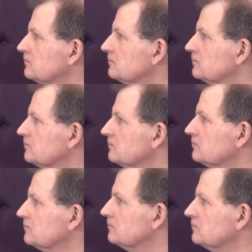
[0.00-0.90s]

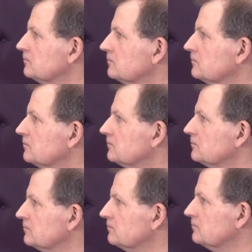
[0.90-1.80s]

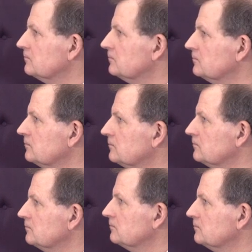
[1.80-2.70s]

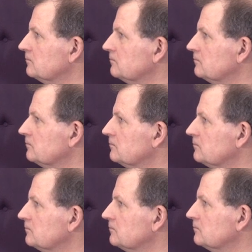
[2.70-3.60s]

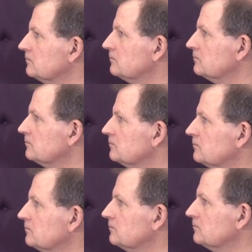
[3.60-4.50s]

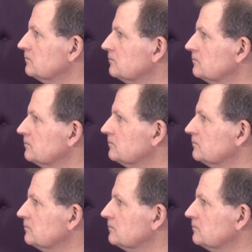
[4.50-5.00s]
(silent)